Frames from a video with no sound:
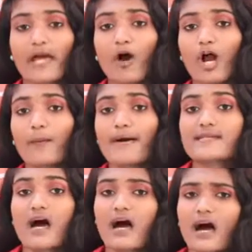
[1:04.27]
almost
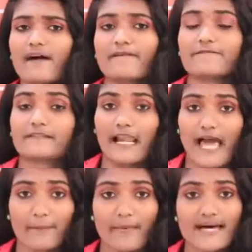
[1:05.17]
half of the
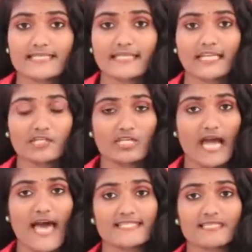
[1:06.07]
landmass in India
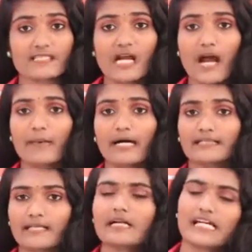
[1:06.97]
has come
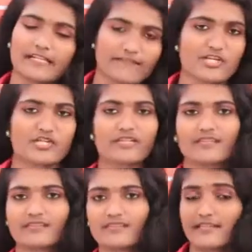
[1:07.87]
under cultivation.
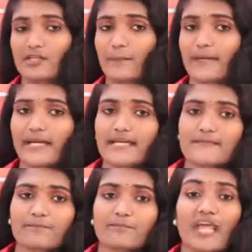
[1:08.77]
Next topic is
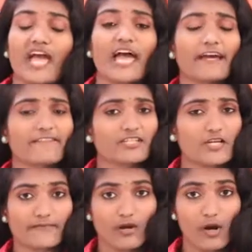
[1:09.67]
effect
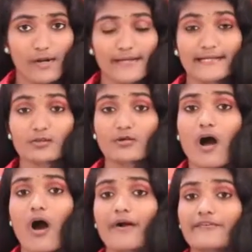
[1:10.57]
of colonial rule
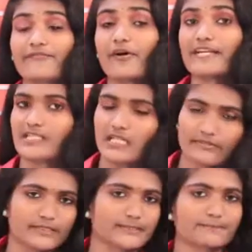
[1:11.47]
on forest
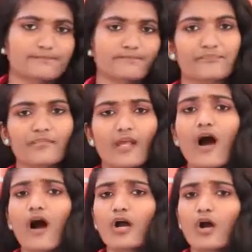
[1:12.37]
cover.
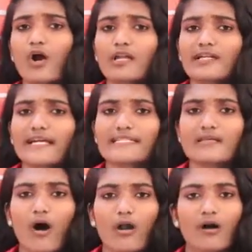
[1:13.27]
Colonialists
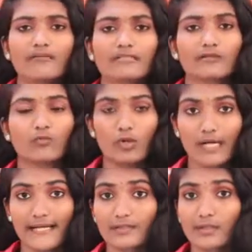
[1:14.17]
all over the
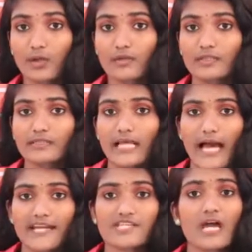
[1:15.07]
world thought
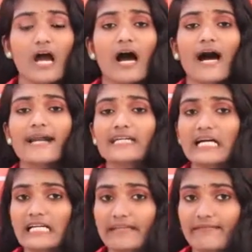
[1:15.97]
that
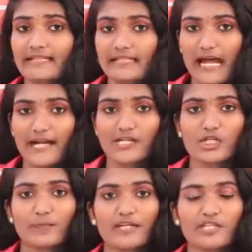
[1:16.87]
uncultivated land
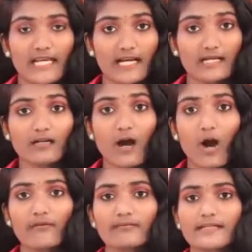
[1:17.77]
should be taken
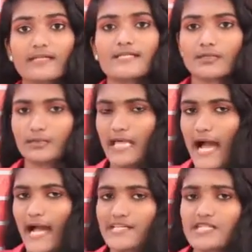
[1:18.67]
over so
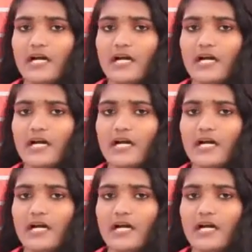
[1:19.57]
that